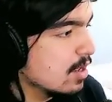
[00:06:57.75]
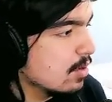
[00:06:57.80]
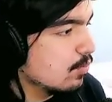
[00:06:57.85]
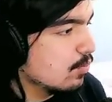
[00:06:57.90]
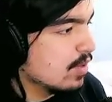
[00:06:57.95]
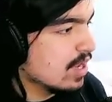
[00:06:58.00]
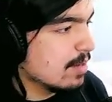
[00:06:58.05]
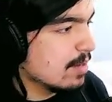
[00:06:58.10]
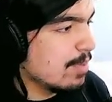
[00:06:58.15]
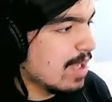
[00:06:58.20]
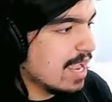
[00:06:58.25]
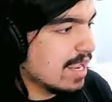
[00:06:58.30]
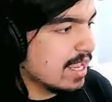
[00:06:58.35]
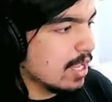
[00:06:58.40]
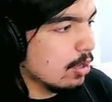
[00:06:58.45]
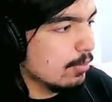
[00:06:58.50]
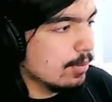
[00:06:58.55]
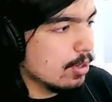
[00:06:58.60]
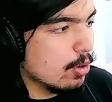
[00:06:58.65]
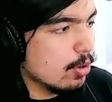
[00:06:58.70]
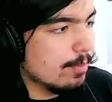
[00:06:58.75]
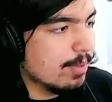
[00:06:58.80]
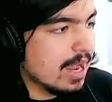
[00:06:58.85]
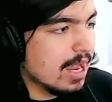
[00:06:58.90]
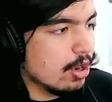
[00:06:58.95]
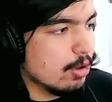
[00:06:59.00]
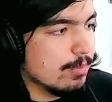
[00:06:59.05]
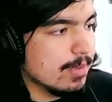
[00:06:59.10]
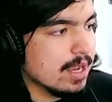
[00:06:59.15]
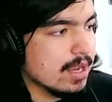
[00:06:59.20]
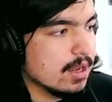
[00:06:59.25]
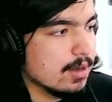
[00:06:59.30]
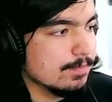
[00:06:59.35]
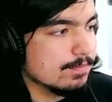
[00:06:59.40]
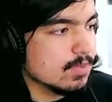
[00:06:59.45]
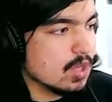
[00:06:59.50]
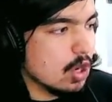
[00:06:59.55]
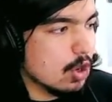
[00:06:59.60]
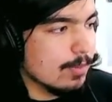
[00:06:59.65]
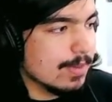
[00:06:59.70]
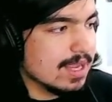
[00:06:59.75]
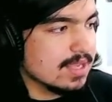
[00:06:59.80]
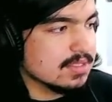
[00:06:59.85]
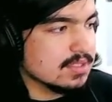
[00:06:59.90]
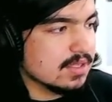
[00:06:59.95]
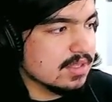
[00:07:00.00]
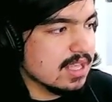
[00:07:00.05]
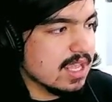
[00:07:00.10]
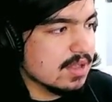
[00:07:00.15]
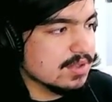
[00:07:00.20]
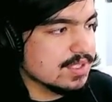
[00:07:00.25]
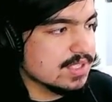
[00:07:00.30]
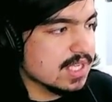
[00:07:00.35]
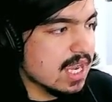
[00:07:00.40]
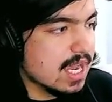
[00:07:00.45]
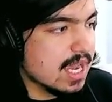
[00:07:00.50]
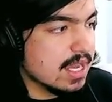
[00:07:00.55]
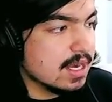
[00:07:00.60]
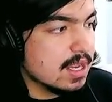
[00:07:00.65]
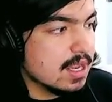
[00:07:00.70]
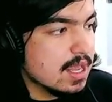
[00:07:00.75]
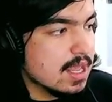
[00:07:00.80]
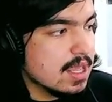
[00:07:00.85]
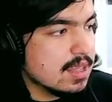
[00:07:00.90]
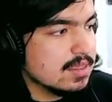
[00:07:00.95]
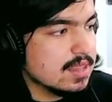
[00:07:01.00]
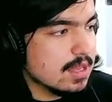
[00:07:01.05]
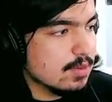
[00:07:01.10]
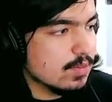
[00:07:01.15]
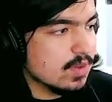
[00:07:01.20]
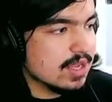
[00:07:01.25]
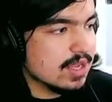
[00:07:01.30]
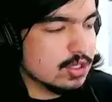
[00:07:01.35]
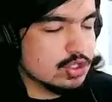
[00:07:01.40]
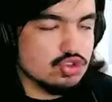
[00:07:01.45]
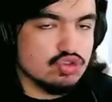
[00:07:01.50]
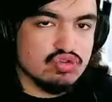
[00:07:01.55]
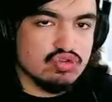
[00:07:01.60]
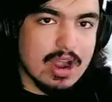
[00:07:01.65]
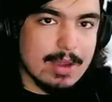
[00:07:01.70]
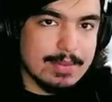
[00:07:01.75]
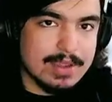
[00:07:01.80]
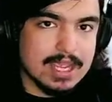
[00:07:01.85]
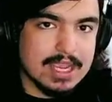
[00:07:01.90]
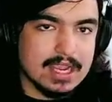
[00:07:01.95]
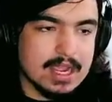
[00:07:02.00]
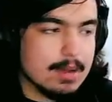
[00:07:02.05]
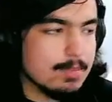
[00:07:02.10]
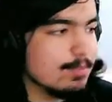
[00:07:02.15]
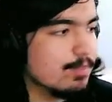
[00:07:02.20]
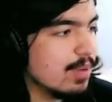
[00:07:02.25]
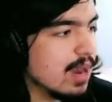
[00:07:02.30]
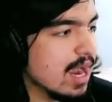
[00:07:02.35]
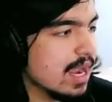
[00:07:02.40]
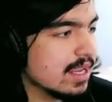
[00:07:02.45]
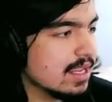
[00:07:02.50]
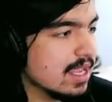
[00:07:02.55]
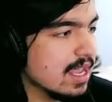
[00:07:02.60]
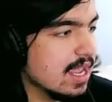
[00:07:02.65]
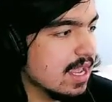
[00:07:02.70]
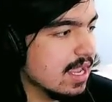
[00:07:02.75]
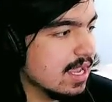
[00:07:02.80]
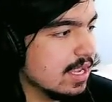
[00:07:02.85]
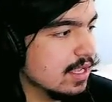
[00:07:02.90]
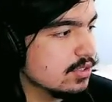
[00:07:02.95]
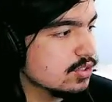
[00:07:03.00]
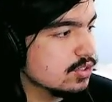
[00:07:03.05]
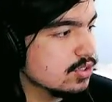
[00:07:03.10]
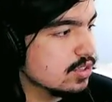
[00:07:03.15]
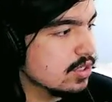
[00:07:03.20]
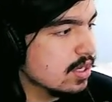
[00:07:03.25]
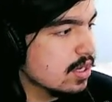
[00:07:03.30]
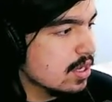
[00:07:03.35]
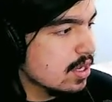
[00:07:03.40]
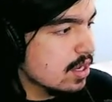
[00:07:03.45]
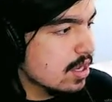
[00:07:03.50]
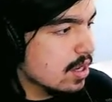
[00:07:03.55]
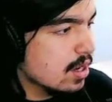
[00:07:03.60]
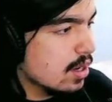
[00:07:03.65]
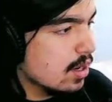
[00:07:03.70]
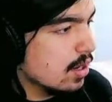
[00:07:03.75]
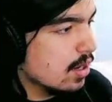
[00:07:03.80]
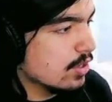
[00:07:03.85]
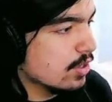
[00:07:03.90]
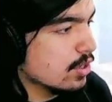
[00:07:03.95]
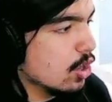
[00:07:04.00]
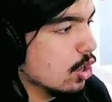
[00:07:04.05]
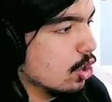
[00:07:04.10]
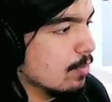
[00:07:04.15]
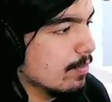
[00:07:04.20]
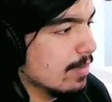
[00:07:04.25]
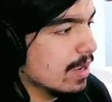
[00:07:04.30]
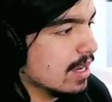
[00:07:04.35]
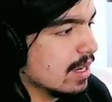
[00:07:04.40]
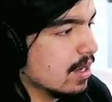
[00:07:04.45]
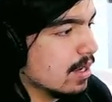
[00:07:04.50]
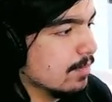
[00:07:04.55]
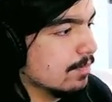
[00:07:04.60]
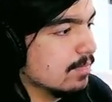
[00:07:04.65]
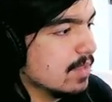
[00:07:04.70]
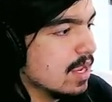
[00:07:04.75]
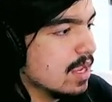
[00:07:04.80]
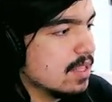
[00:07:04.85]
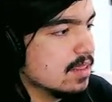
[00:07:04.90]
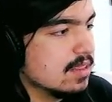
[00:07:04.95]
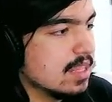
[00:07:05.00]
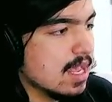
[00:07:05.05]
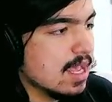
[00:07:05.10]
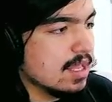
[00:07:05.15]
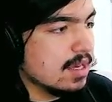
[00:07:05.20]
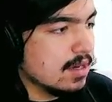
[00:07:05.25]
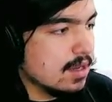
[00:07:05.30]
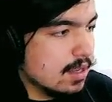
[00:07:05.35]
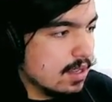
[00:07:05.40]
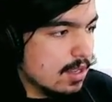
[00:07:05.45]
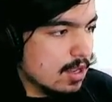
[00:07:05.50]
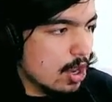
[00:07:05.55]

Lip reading: We get a back elbow by Omega. Omega's on the outside. Then we drop kick by Cage on Omega. Then